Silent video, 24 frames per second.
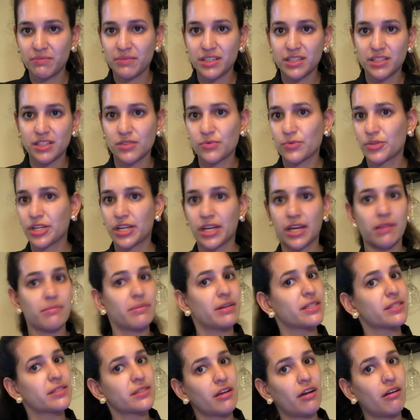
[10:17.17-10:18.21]
This is where I get my
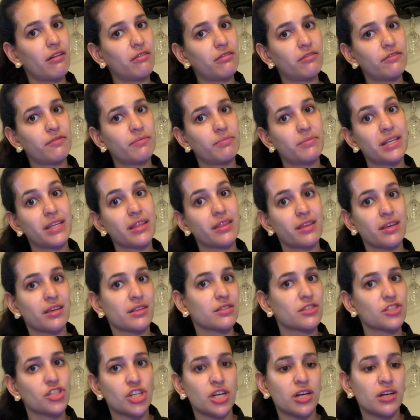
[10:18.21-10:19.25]
things
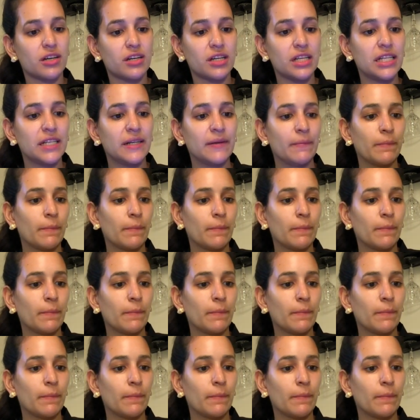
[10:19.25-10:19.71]
done.